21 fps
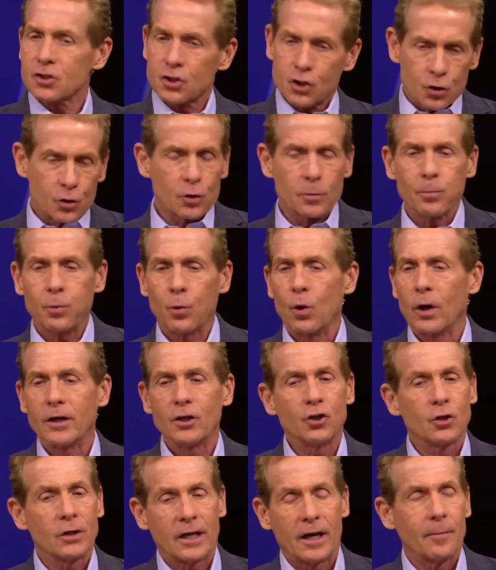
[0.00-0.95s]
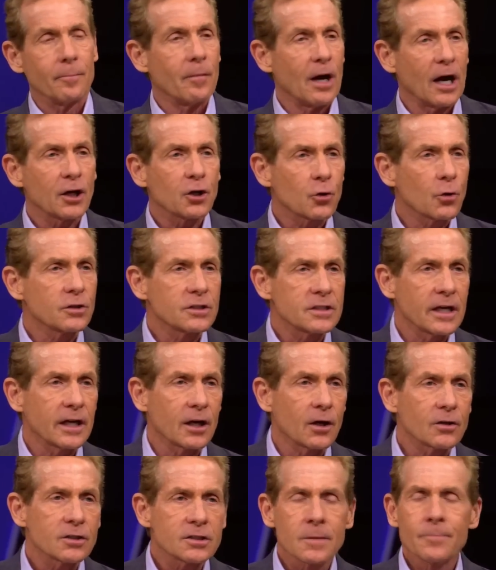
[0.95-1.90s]
To your point, you can have micro
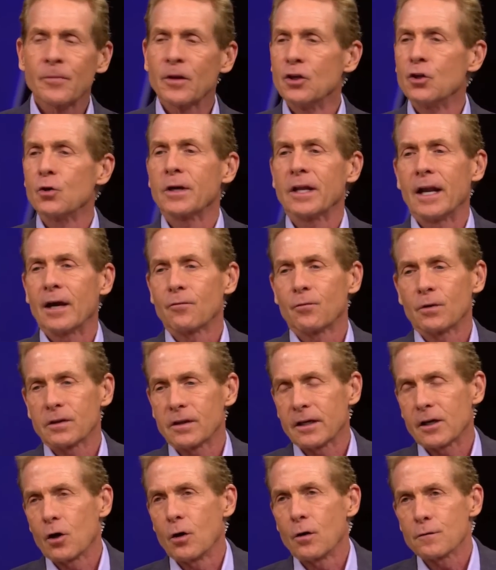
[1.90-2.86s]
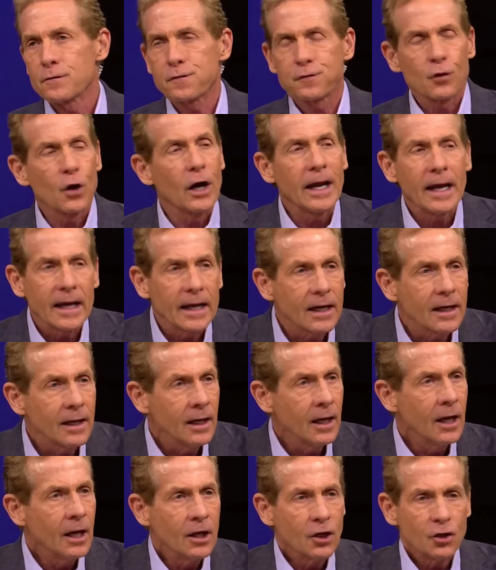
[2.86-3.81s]
tears, you can have what they call fraying,
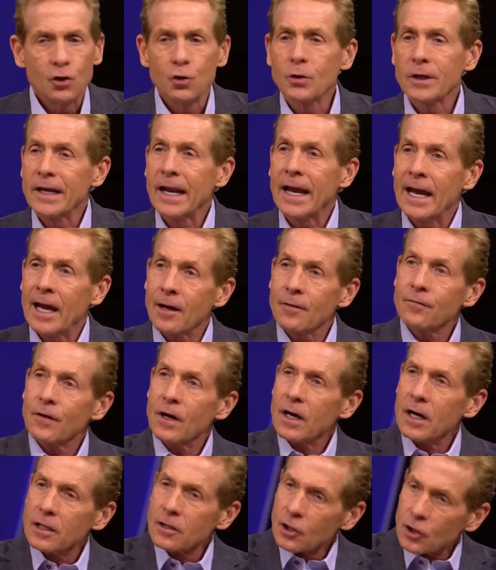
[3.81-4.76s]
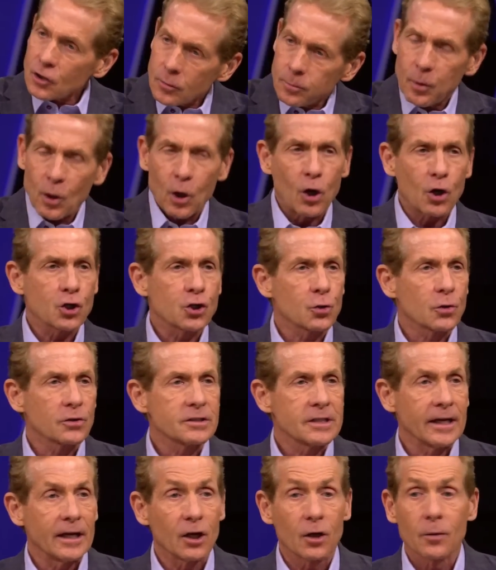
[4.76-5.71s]
you can have a little partial
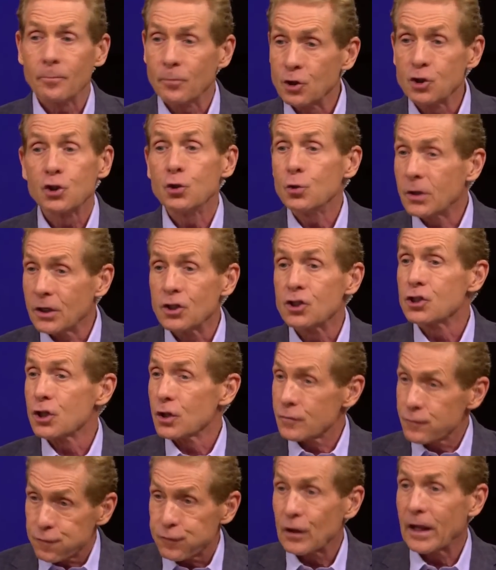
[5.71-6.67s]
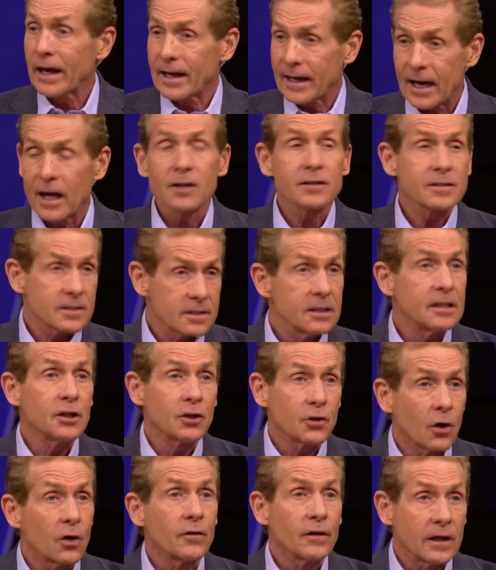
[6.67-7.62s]
tear, but you can just flat out see
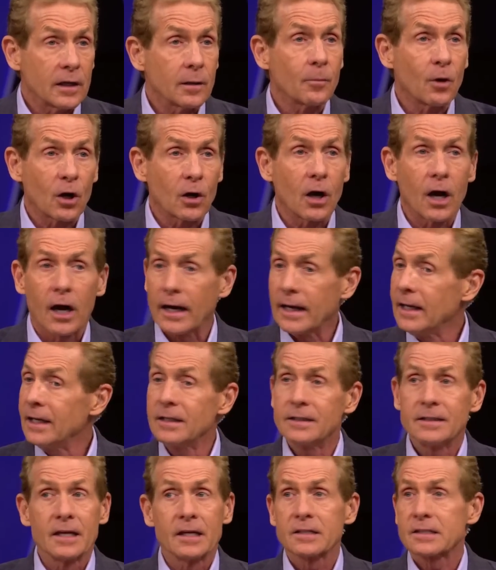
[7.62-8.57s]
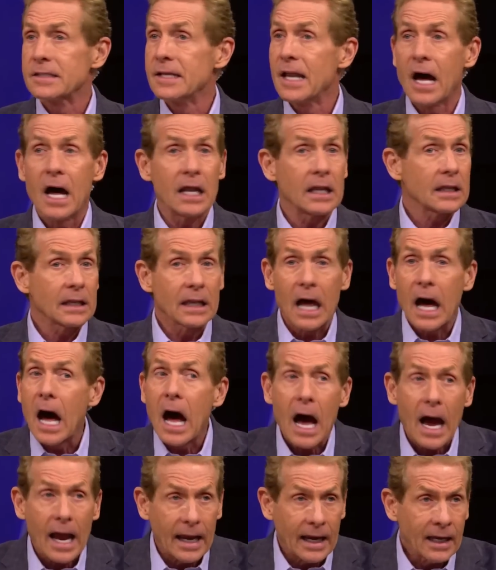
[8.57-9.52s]
it on the MRI. It does not
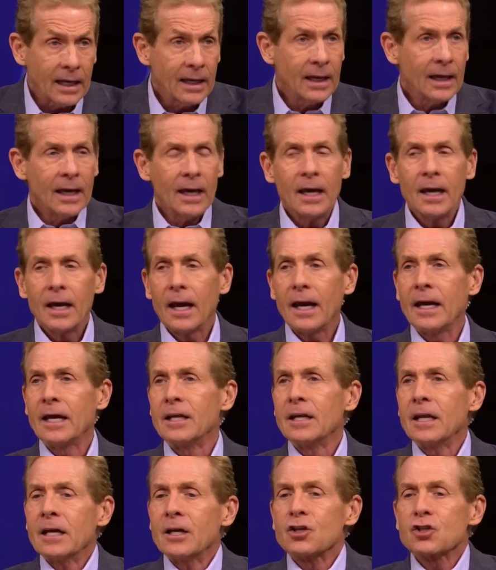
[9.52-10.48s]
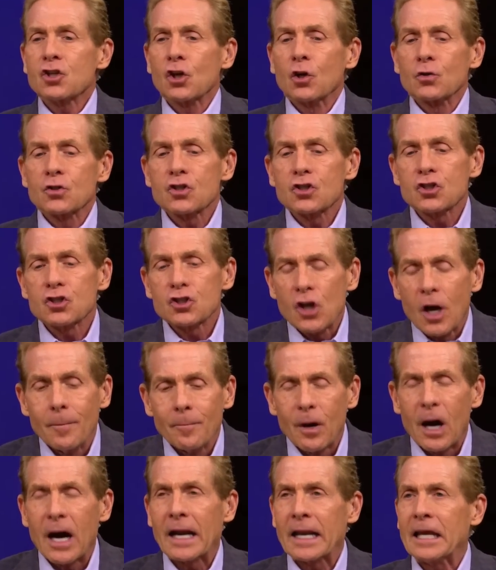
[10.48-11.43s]
lie. Yes. And so nope.
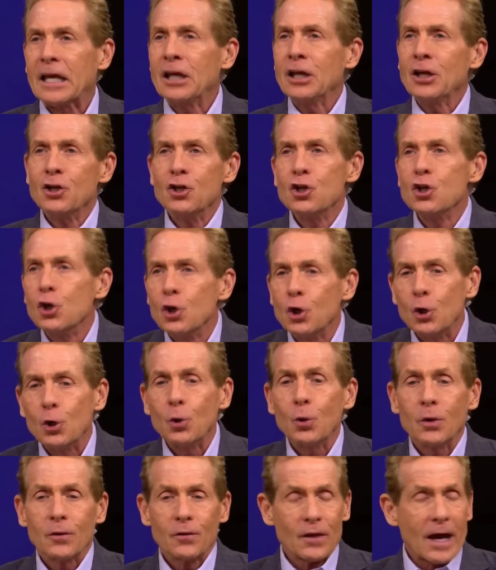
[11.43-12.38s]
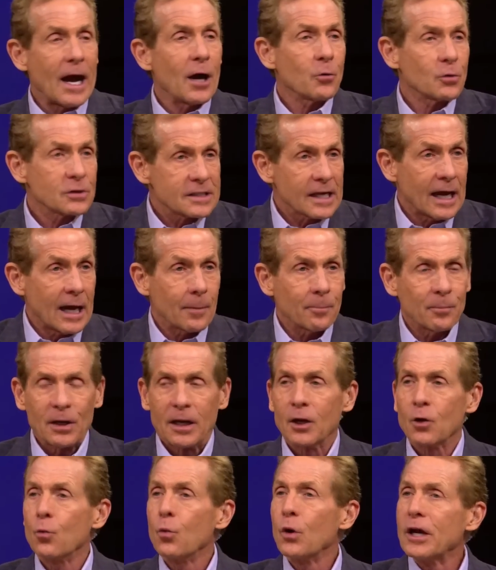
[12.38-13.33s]
somebody knew that was
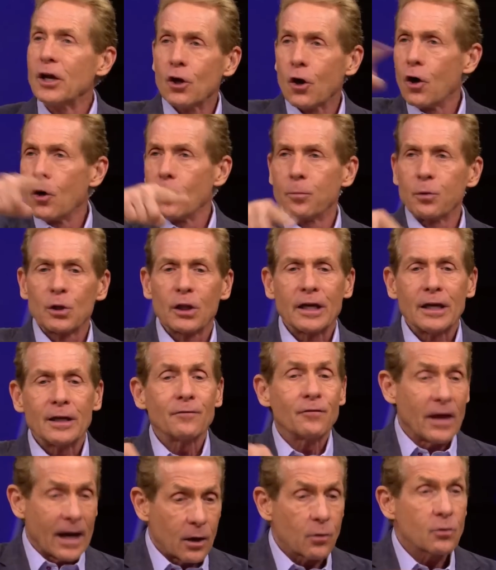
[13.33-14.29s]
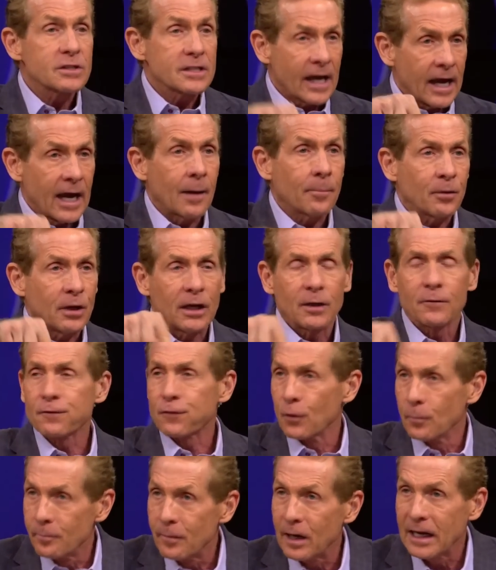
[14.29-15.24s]
happening. We all believe that was happening
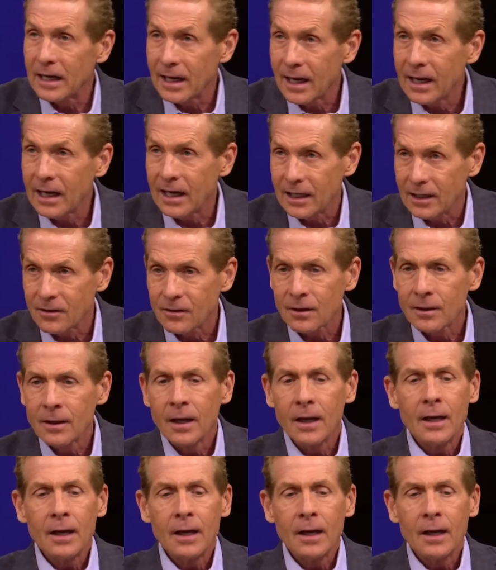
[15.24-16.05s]
from May 8th.